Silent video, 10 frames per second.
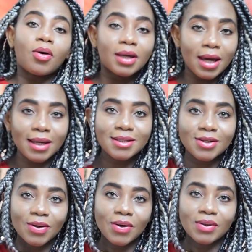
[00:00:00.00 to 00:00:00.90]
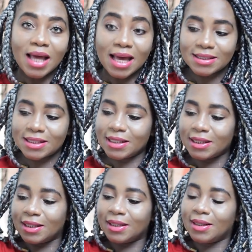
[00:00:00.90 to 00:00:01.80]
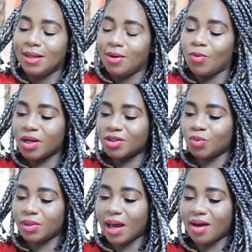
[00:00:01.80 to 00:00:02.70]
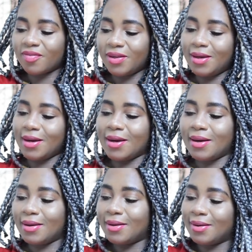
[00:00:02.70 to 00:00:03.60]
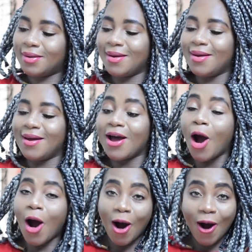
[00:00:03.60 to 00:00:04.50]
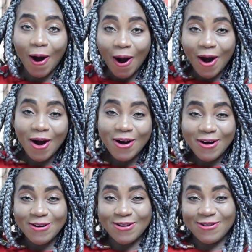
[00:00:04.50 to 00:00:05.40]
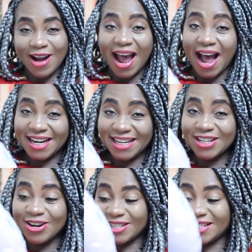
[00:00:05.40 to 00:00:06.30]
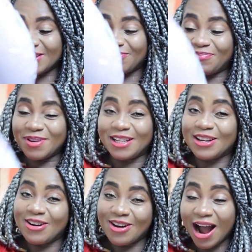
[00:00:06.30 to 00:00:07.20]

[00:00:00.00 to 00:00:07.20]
Okay, so that's it. What do we have here? Oh, I had a nursing pillow.